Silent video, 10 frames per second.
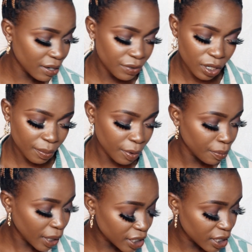I've talked about
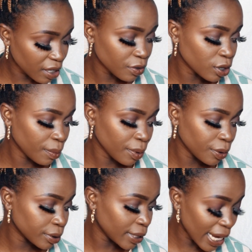brushes, I've talked
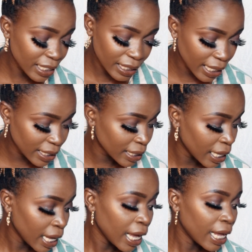about lashes,
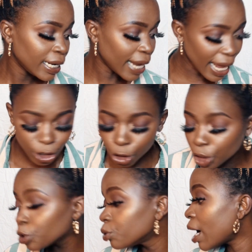lash
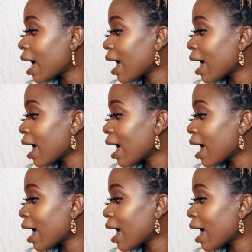glue.